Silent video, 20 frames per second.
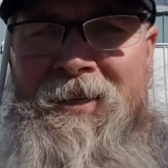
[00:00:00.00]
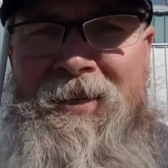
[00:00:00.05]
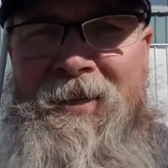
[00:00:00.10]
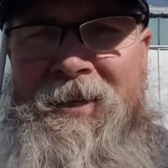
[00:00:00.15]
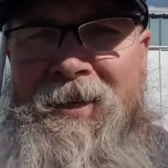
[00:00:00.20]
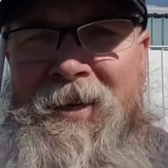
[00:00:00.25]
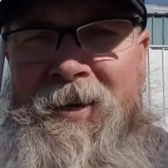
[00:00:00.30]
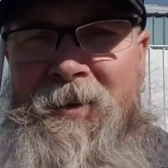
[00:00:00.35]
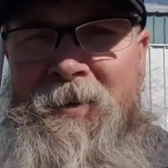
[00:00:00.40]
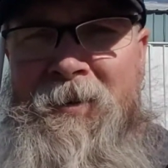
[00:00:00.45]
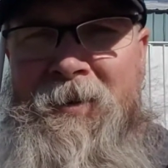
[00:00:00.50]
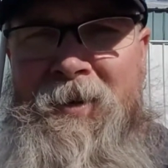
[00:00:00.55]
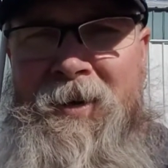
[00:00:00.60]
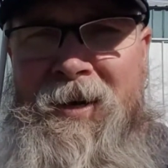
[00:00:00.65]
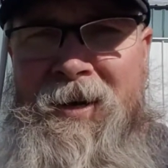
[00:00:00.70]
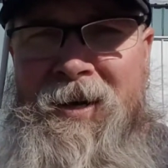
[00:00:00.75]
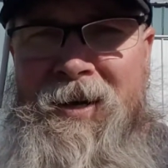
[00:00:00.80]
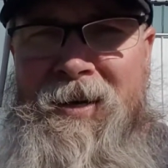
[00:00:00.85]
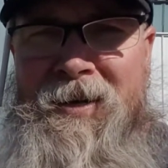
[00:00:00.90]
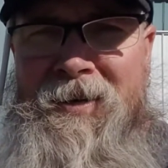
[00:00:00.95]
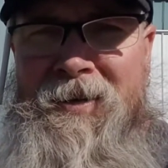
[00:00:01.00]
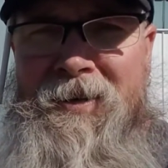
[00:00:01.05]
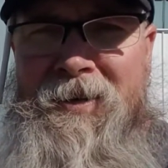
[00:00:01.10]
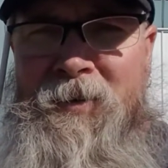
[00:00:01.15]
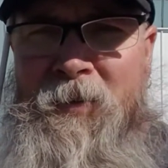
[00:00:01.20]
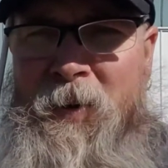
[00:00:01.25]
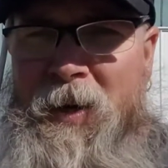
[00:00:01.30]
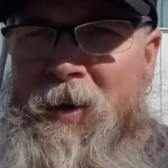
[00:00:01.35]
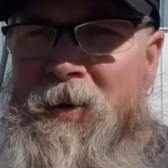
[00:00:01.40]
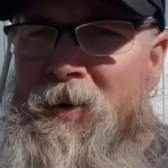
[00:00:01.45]

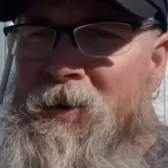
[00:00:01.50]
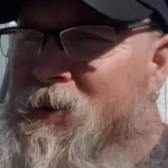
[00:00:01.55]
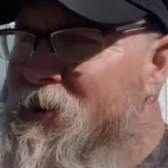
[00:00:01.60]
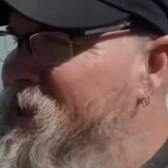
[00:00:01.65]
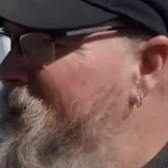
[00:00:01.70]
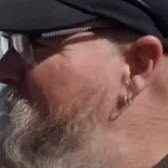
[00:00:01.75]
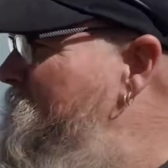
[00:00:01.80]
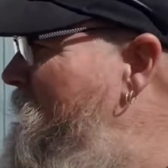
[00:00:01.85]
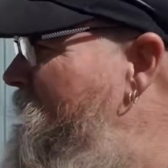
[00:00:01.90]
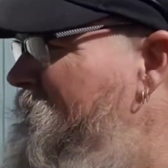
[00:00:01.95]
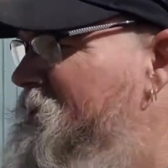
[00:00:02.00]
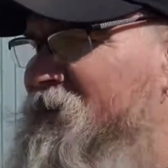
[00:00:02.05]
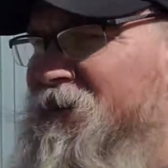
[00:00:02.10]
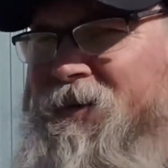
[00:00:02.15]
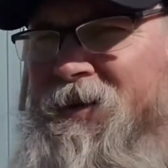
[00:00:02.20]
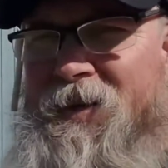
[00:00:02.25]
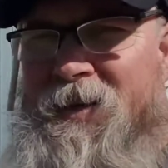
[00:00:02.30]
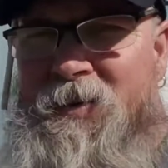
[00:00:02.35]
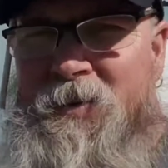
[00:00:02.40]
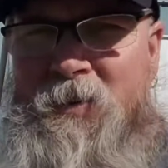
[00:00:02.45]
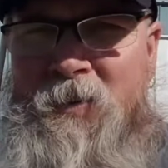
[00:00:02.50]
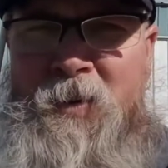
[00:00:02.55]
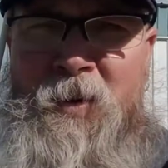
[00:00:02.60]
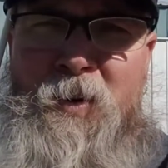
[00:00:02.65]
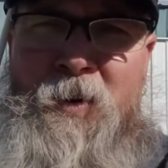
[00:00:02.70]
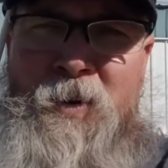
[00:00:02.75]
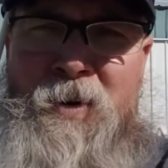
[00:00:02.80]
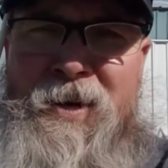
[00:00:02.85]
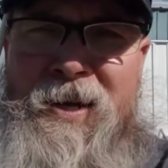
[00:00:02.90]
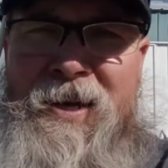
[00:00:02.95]
we are going to get back on the old
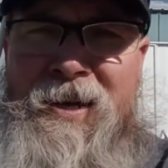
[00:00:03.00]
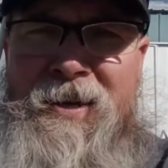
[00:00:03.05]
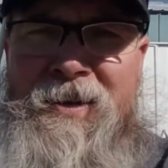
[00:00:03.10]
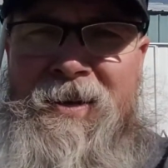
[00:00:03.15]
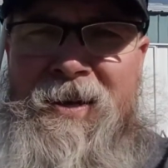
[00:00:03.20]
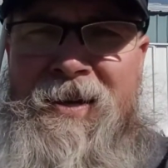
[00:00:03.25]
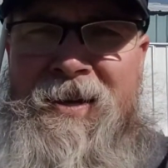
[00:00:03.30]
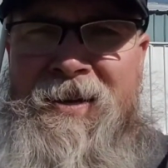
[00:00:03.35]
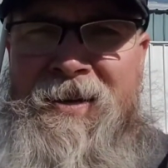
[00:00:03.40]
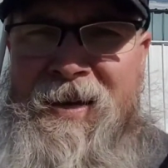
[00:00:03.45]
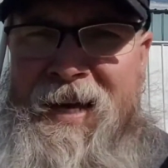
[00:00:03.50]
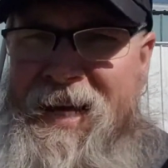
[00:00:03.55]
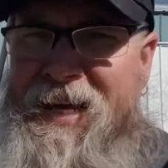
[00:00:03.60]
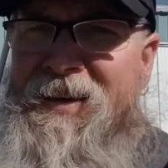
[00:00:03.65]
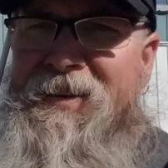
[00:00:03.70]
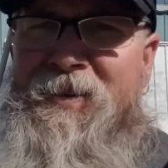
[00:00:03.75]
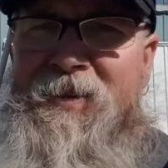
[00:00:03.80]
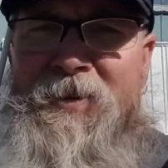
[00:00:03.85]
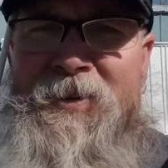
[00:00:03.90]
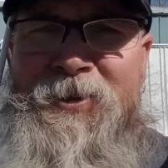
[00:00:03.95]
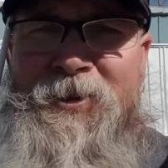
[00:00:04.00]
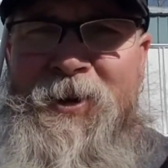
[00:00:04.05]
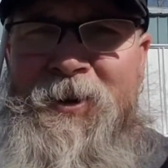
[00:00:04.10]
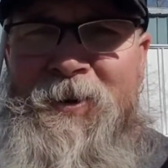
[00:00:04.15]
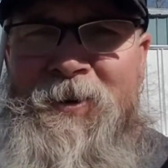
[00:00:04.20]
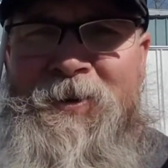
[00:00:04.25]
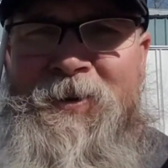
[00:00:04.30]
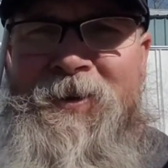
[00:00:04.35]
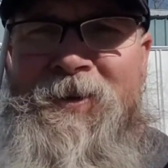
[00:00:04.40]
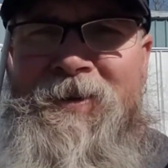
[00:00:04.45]
Coronet and on the
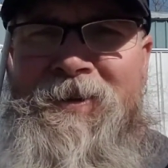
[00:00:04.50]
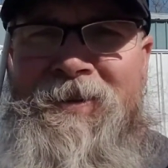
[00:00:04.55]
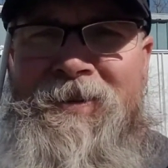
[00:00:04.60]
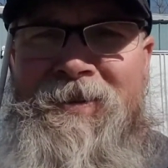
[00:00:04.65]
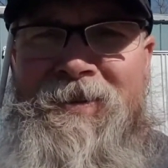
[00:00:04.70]
Charger